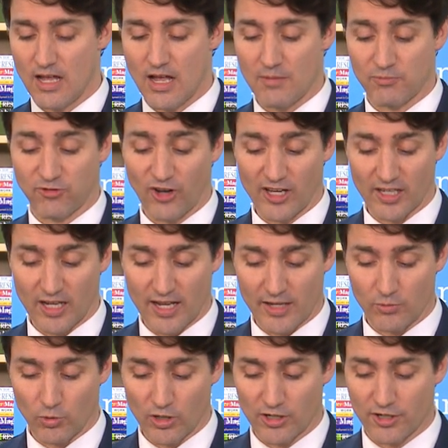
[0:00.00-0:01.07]

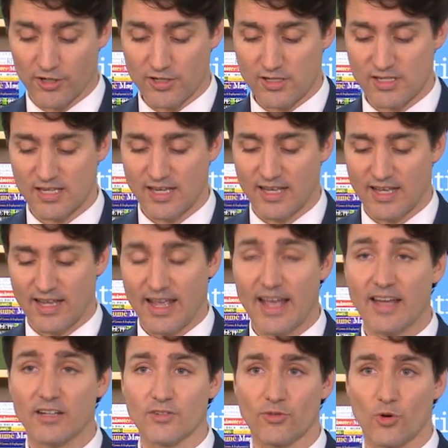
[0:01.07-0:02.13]
frontline workers,
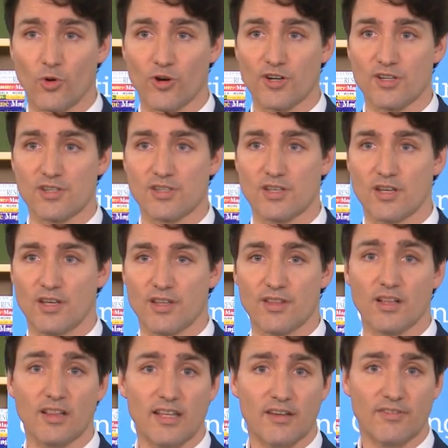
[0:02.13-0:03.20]
and of course,
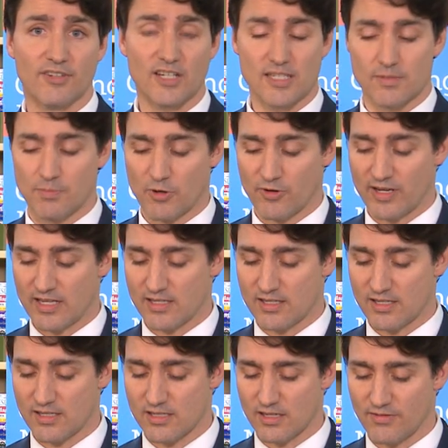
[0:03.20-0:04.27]
the lived
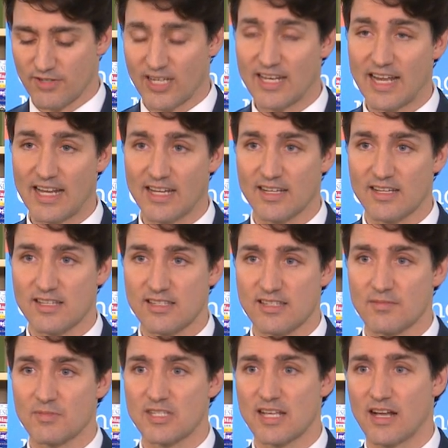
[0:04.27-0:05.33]
experiences of Canadians
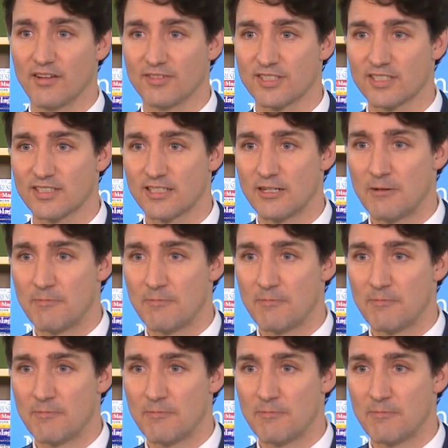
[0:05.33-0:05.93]
themselves.